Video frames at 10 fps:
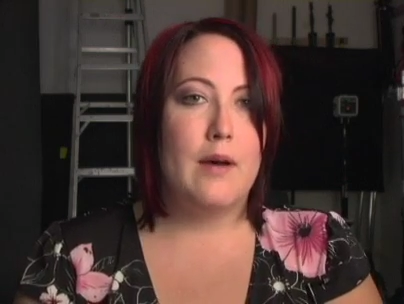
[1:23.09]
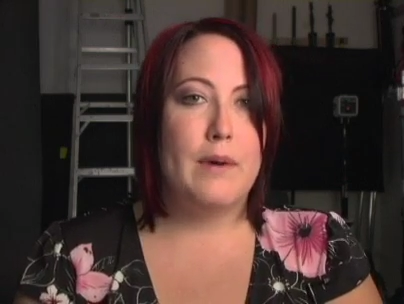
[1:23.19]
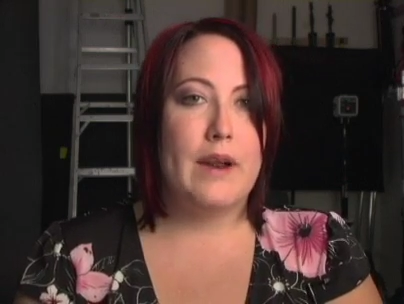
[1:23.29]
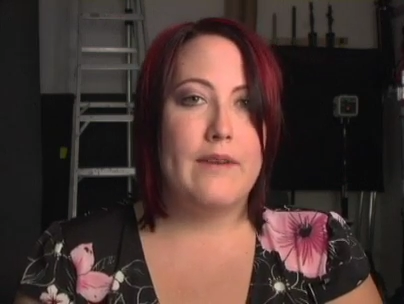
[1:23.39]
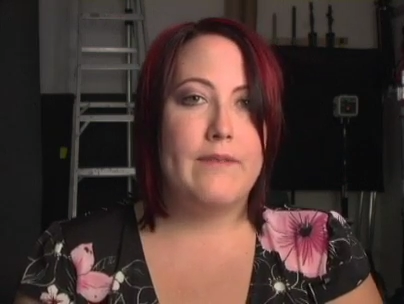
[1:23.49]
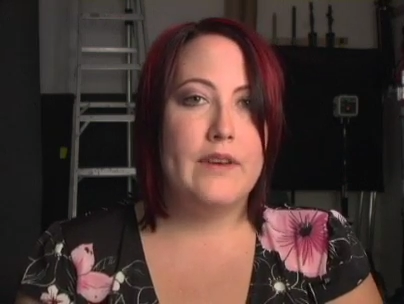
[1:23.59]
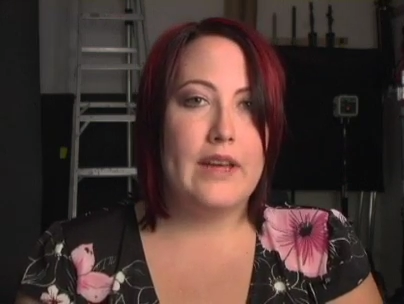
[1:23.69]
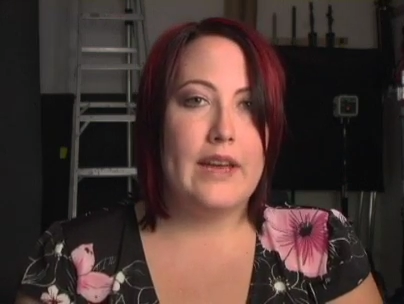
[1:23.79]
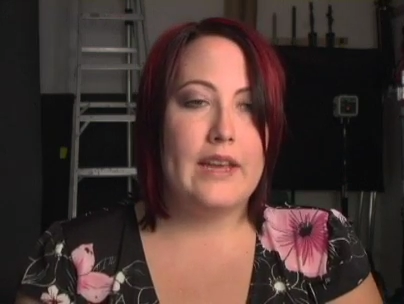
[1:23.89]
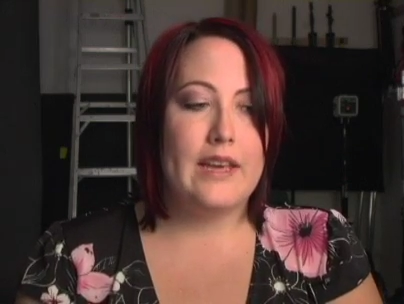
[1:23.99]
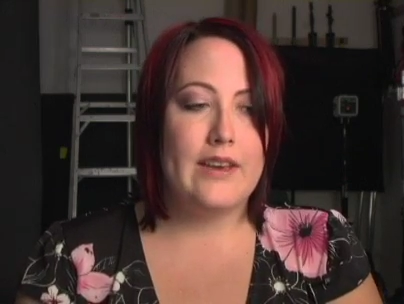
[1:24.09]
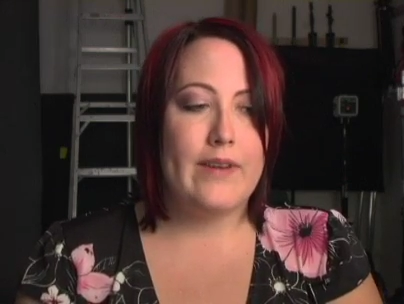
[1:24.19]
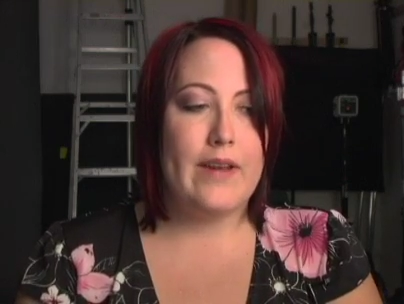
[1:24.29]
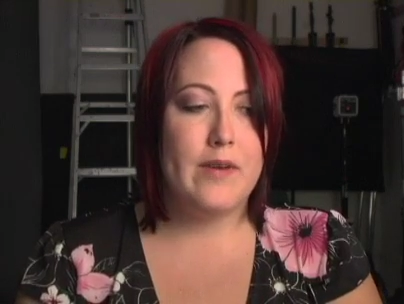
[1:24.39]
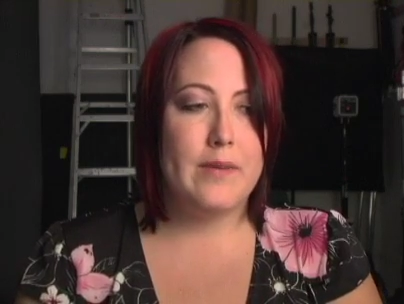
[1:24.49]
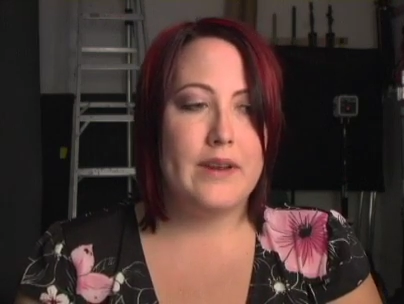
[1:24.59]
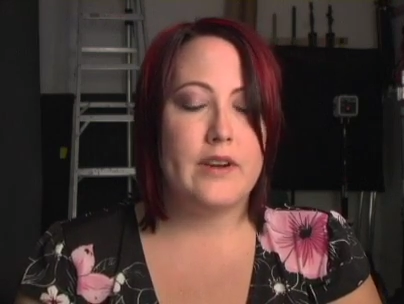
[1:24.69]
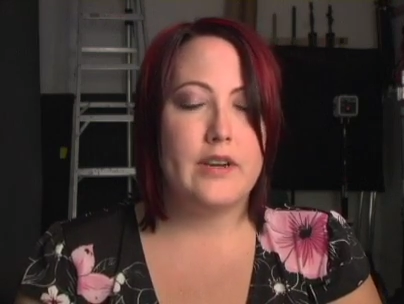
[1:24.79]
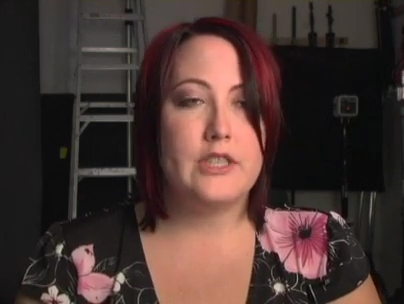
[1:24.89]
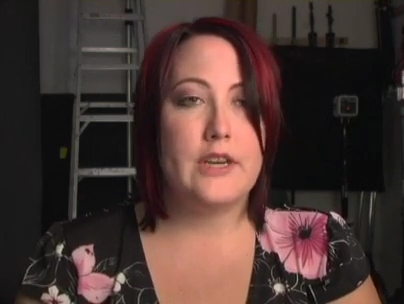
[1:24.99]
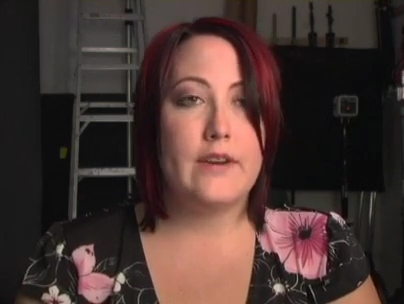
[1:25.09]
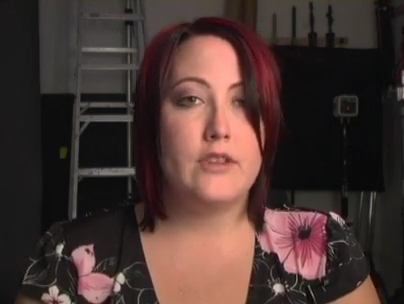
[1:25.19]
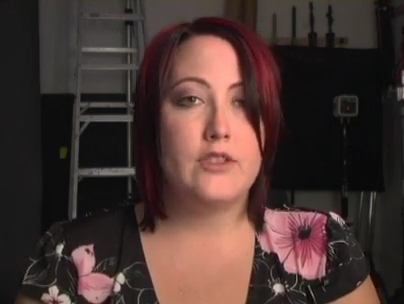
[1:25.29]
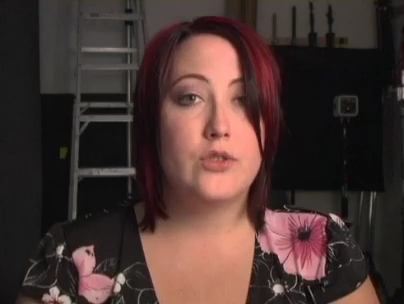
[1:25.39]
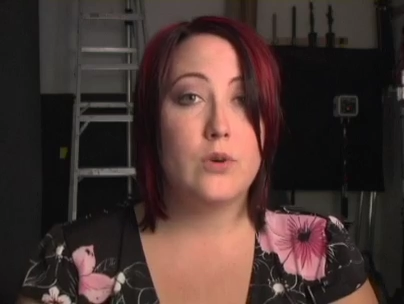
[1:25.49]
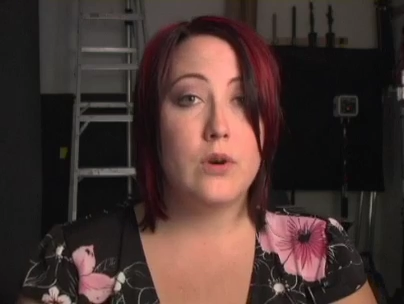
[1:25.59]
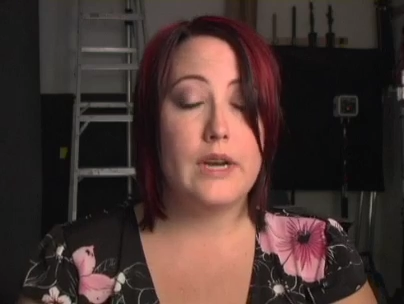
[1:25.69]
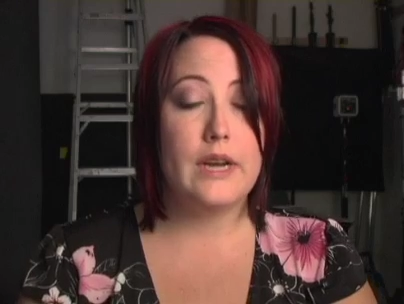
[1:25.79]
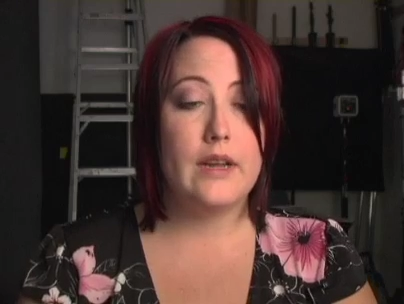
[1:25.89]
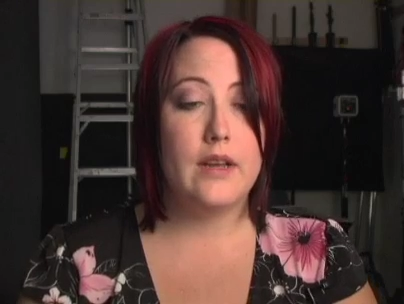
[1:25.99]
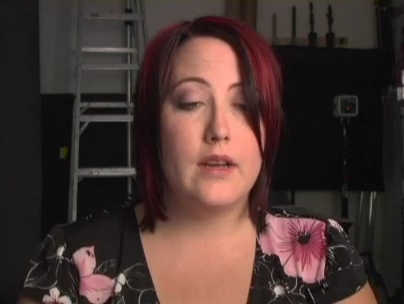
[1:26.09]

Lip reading: But I feel like if everybody started sharing their story,